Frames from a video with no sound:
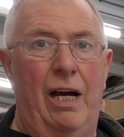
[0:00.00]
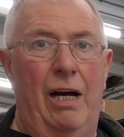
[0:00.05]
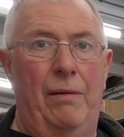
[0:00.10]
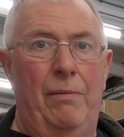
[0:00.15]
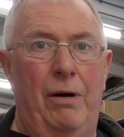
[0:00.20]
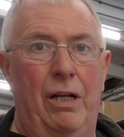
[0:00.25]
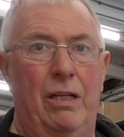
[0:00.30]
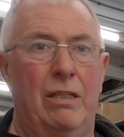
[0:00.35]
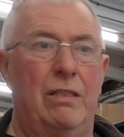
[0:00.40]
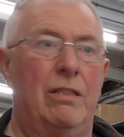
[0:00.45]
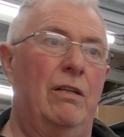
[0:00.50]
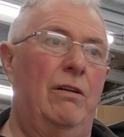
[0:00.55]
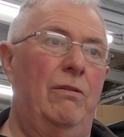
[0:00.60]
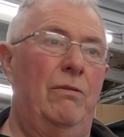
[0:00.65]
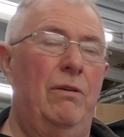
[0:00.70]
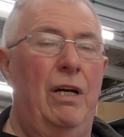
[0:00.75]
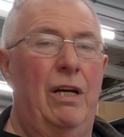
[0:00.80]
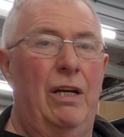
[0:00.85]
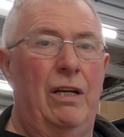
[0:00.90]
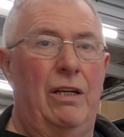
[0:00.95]
I'm
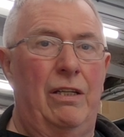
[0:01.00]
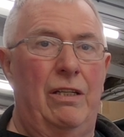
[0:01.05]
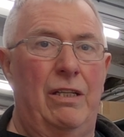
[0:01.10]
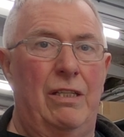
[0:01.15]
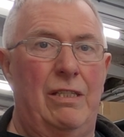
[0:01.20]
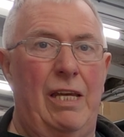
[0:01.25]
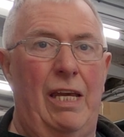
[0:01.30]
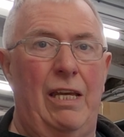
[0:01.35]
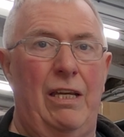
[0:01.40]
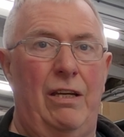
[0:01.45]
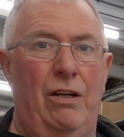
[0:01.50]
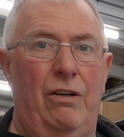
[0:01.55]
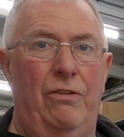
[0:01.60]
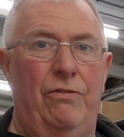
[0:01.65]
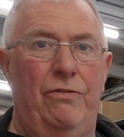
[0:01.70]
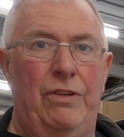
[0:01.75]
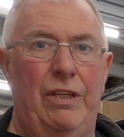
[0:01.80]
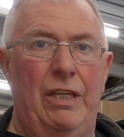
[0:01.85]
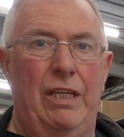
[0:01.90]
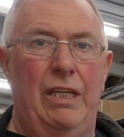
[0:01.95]
also going to take
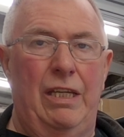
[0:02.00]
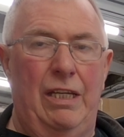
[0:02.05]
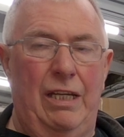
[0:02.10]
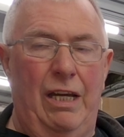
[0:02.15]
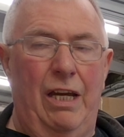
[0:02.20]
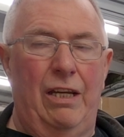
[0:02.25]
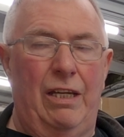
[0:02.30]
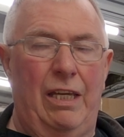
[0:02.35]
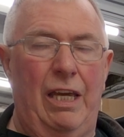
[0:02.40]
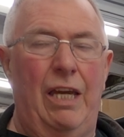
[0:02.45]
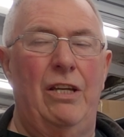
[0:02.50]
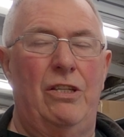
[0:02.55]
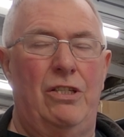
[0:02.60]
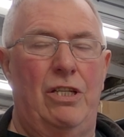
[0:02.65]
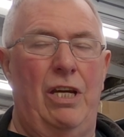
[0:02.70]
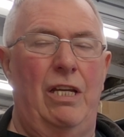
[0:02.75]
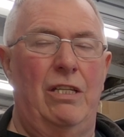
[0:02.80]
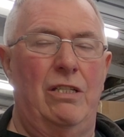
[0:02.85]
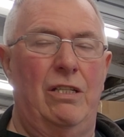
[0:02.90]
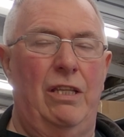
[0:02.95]
off the gear
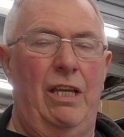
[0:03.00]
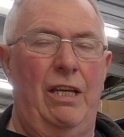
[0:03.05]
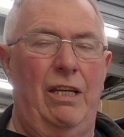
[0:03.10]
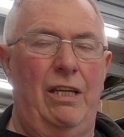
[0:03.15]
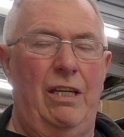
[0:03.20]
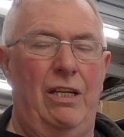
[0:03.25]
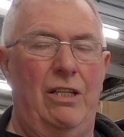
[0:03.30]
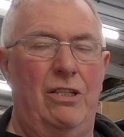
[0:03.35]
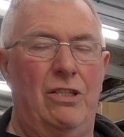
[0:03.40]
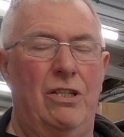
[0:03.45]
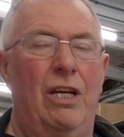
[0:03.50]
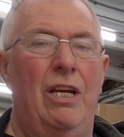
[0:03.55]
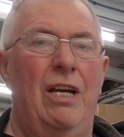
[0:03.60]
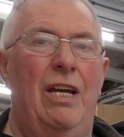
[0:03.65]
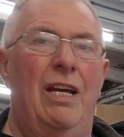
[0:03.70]
change linkage,